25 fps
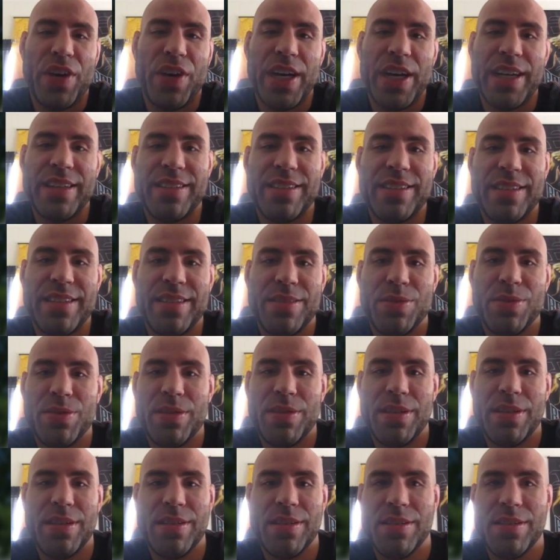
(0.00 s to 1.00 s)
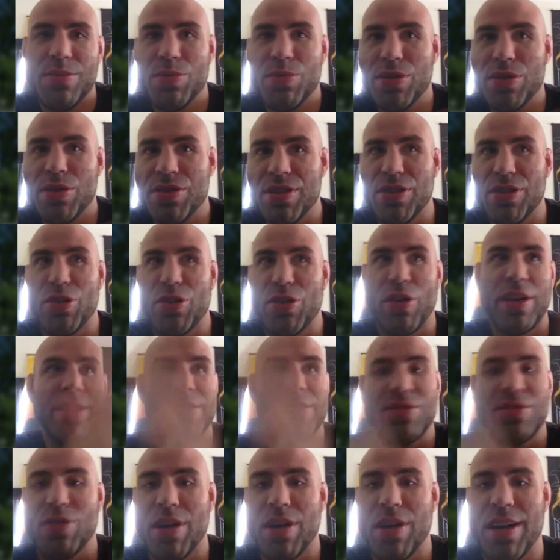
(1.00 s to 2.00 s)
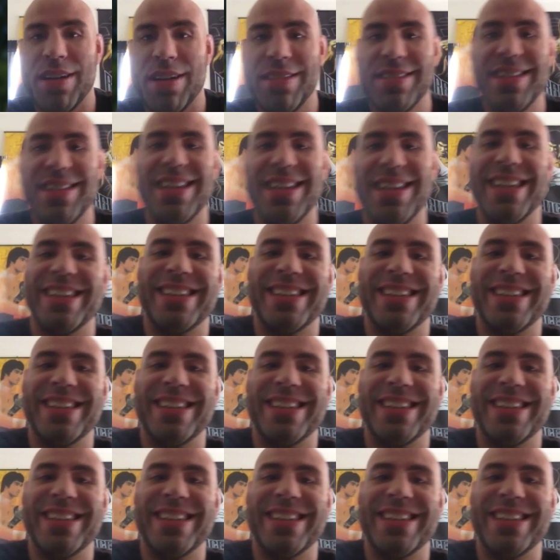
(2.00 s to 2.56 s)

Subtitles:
fight was a crazy ride.